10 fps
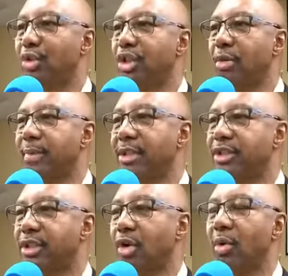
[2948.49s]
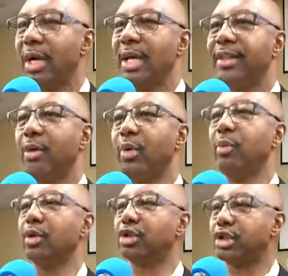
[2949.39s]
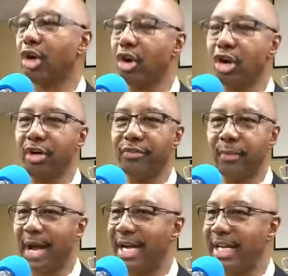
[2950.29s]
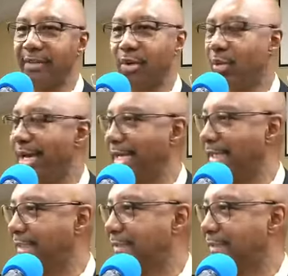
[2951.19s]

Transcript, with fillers: so much so that we will turn from our evil ways.